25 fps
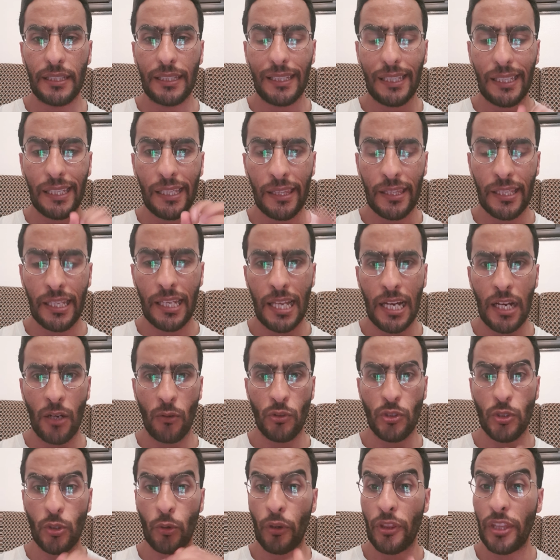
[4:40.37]
in the
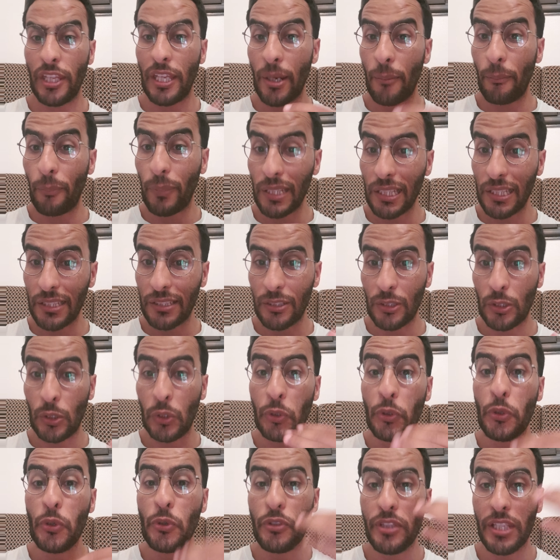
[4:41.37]
language or the ability to
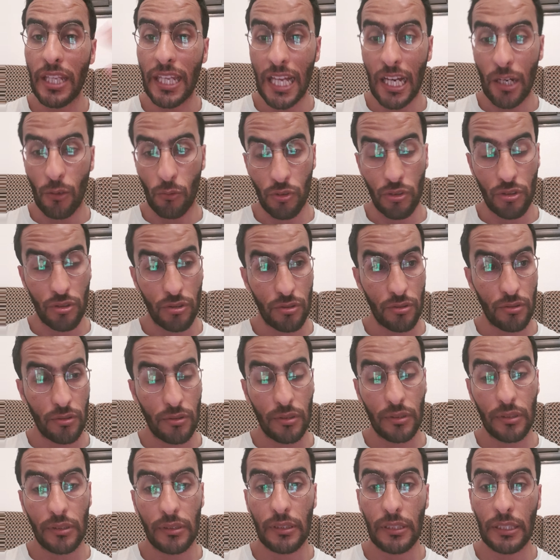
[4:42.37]
use the language
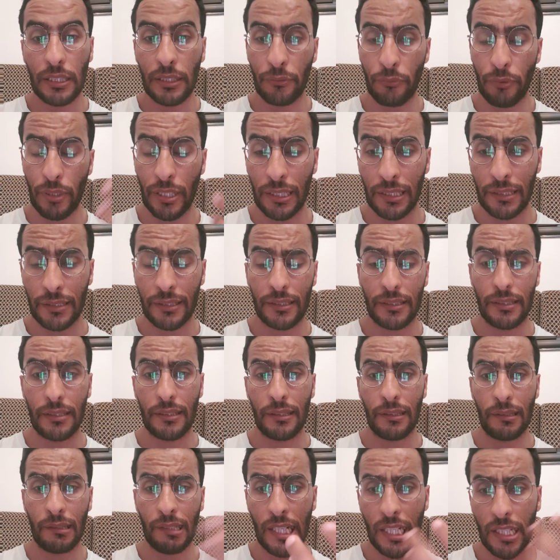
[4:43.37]
in real
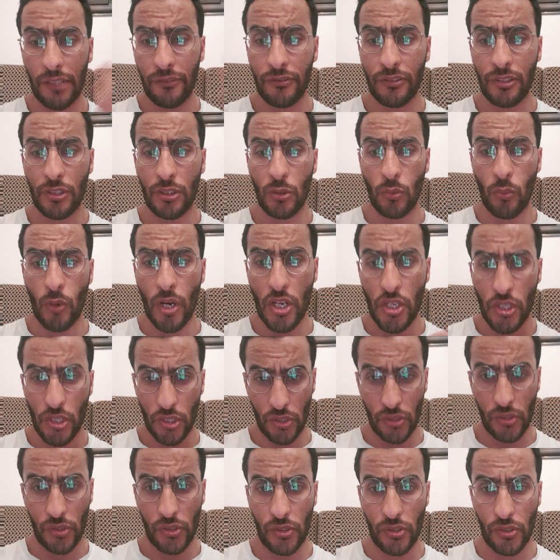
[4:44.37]
life
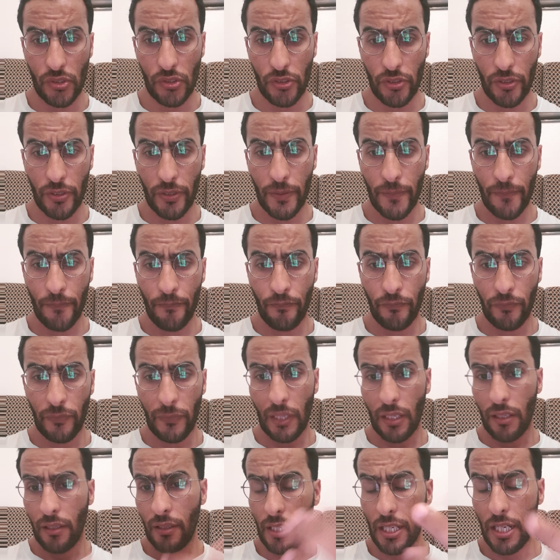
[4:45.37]
situations.
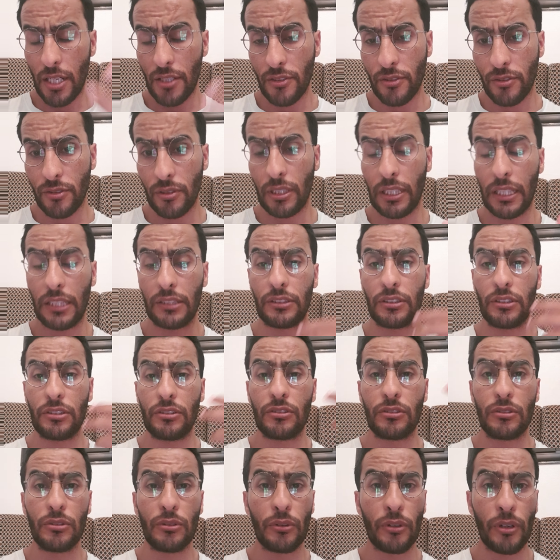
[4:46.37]
Yes, you can
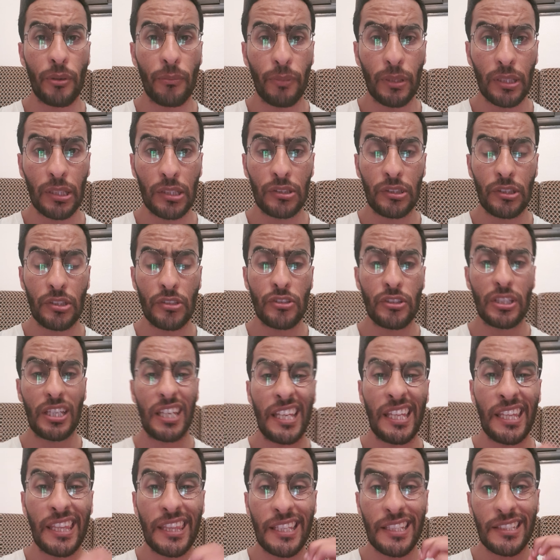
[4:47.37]
test your abilities
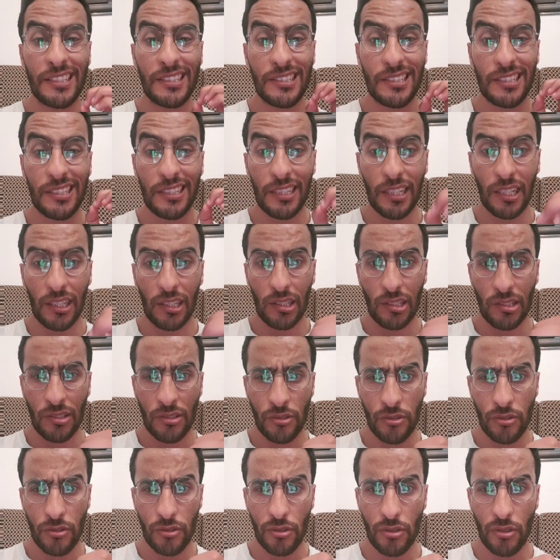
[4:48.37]
in the
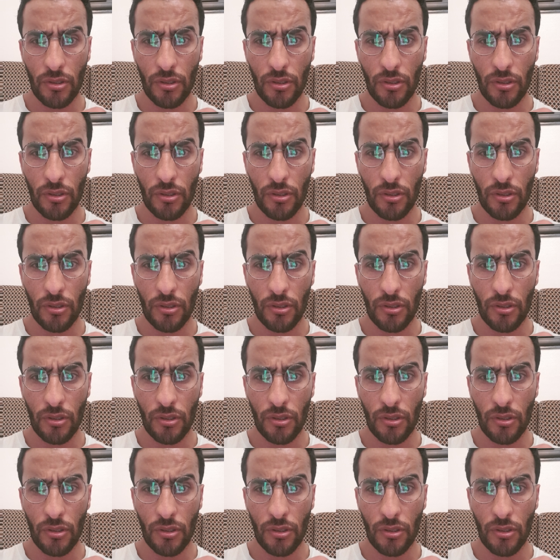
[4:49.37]
skills